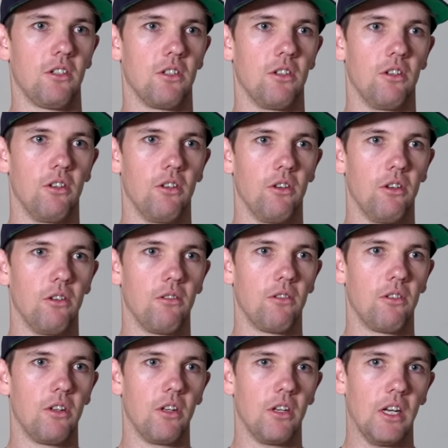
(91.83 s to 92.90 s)
So a lot of,
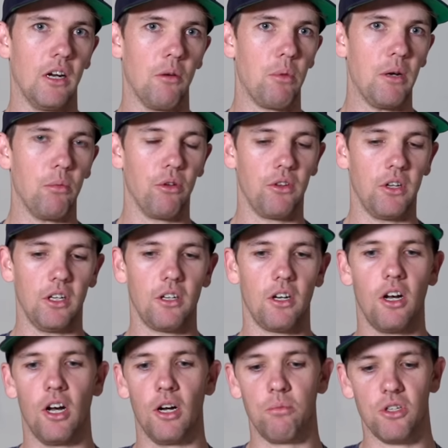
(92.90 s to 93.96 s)
again, people think
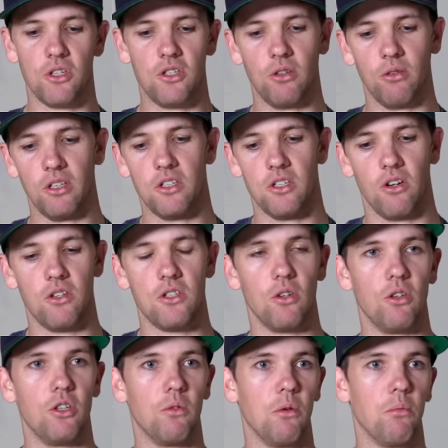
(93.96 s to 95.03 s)
I'm just doing zone
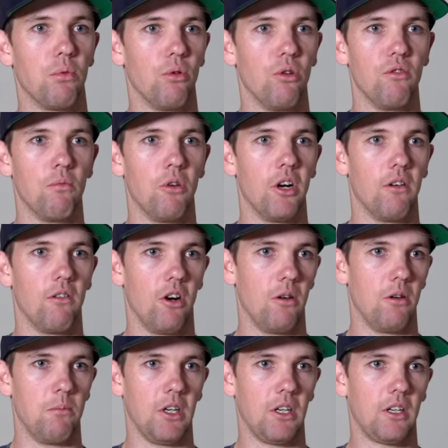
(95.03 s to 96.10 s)
2 to improve my
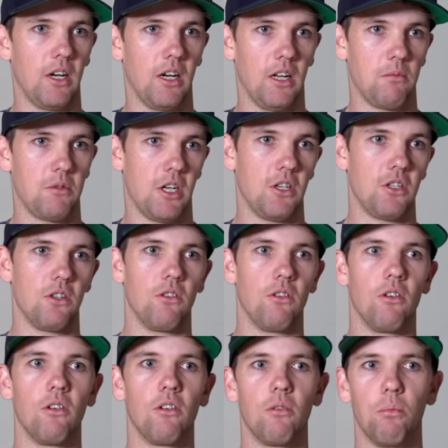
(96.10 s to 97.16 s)
aerobic adaptation
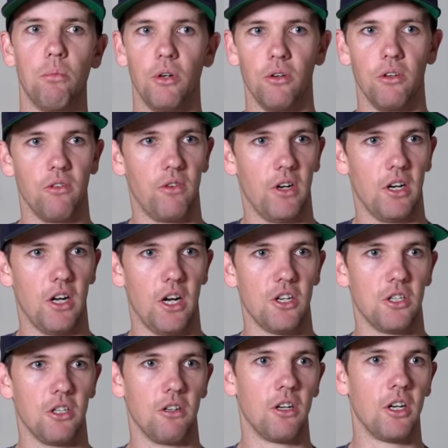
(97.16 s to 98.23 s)
or build the
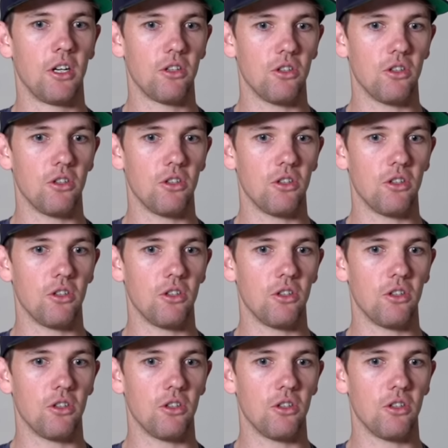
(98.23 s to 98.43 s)
foundation.